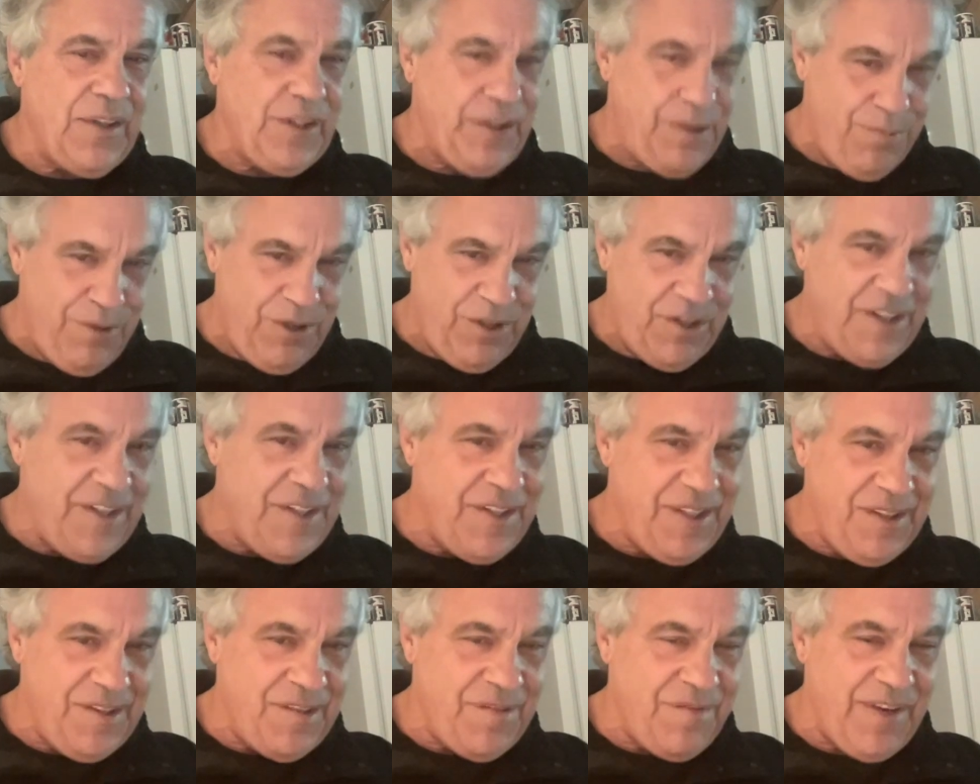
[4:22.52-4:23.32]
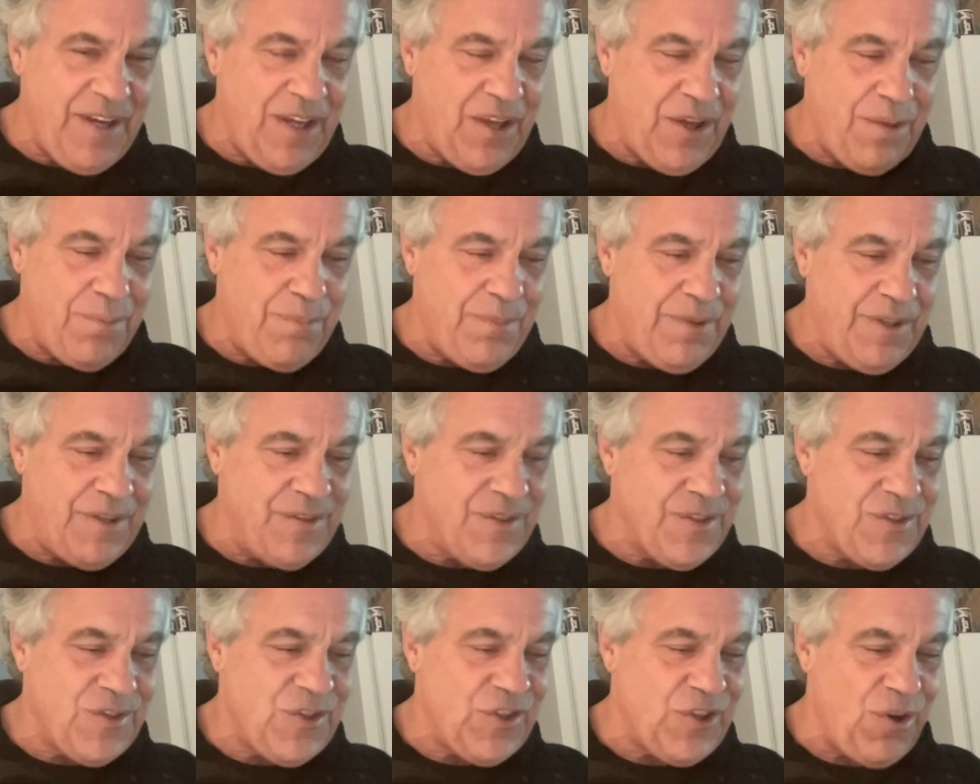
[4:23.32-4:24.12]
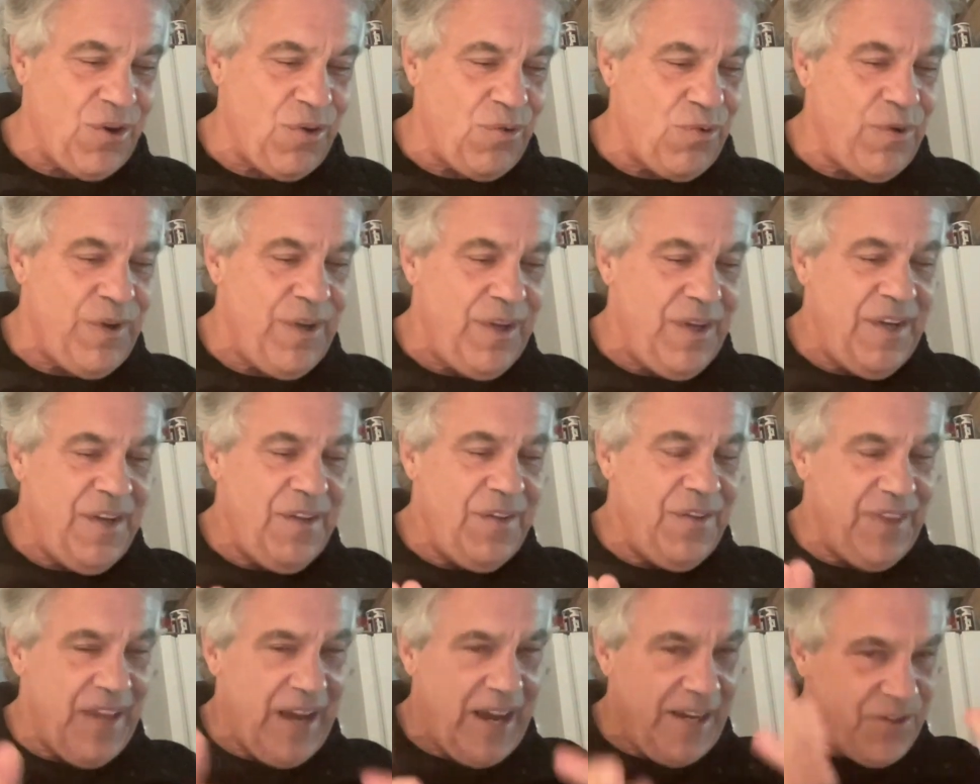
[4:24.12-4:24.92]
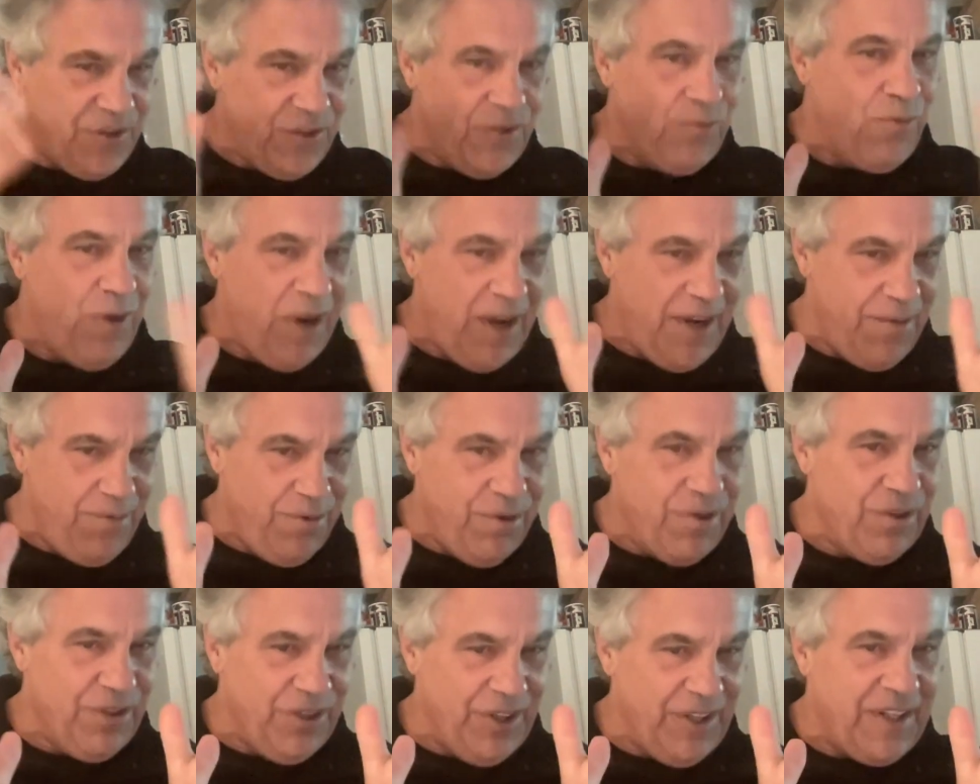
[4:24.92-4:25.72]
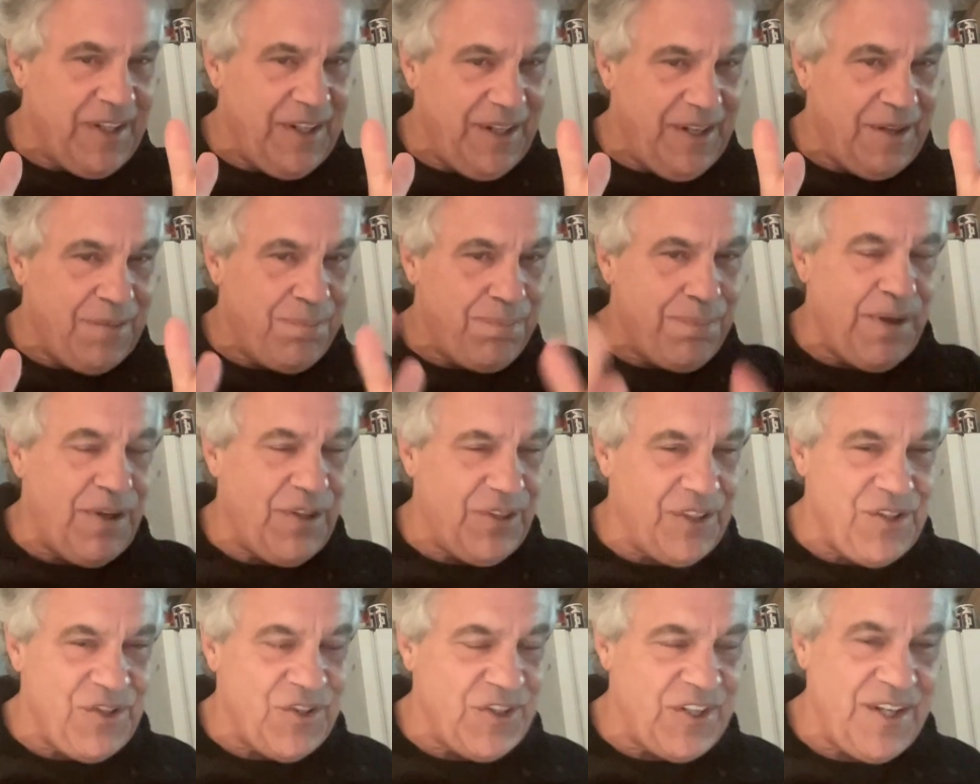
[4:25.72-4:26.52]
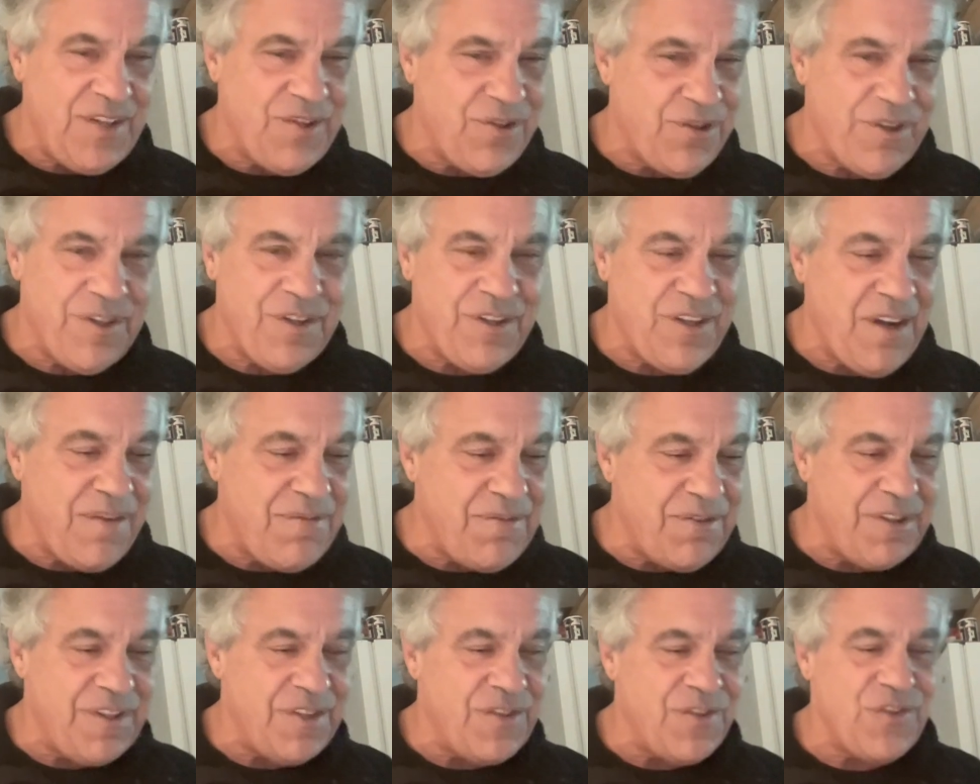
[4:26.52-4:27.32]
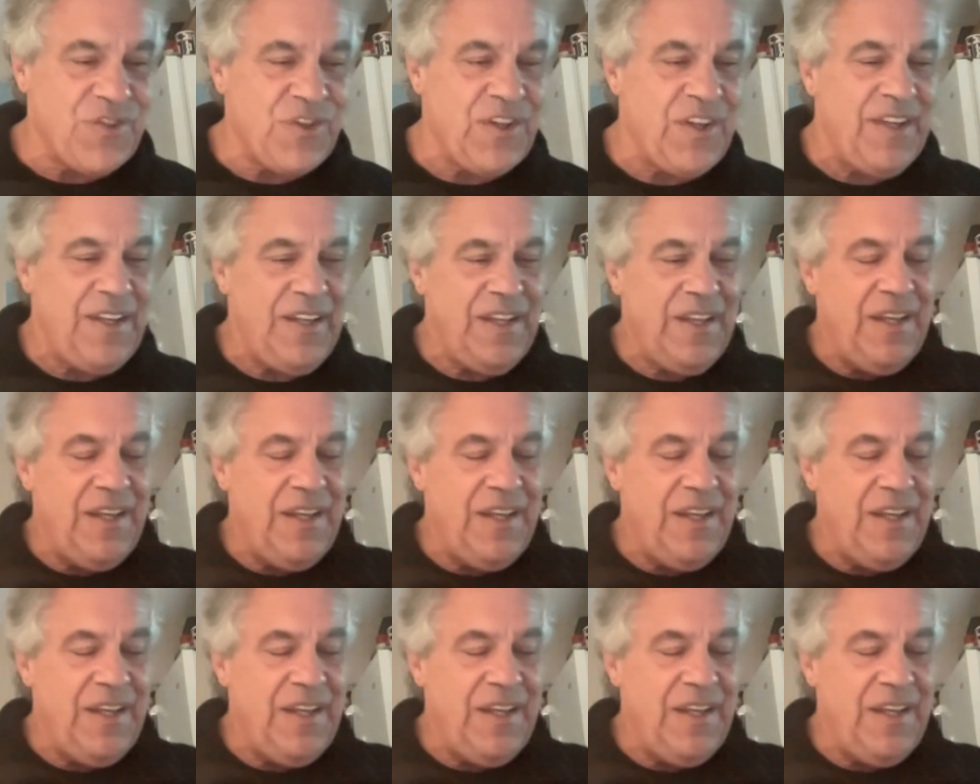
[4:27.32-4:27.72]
community development. So that's why we're looking at polycentric governance.